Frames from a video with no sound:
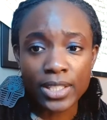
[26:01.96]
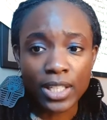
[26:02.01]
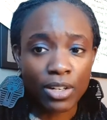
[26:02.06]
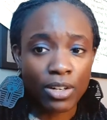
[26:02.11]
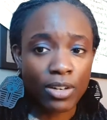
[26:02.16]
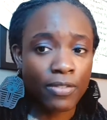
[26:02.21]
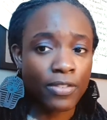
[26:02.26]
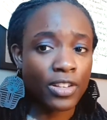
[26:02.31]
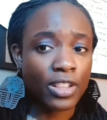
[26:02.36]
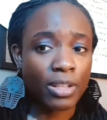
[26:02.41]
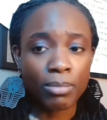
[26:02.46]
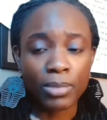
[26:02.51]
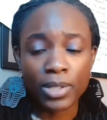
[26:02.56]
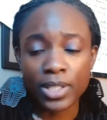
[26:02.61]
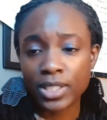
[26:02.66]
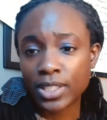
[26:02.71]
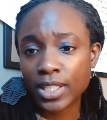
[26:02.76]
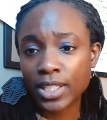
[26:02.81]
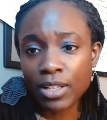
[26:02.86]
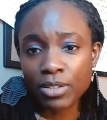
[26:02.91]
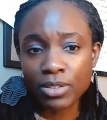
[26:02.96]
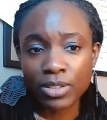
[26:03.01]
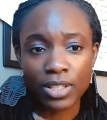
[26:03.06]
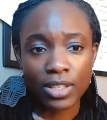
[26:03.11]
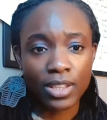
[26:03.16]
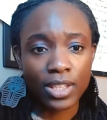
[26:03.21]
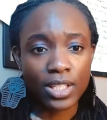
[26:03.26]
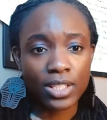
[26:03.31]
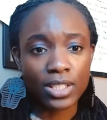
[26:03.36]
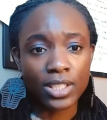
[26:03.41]
I offer them discounts
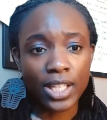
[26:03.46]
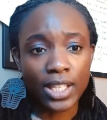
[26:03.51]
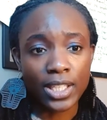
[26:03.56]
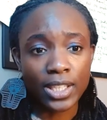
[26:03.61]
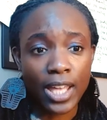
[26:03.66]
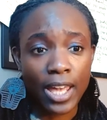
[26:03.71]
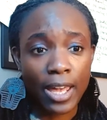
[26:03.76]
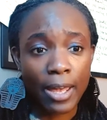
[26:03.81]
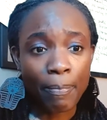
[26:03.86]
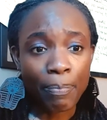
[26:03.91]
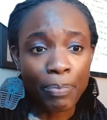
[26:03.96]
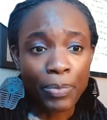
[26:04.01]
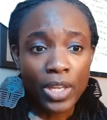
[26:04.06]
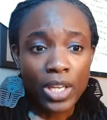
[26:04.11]
and things like that.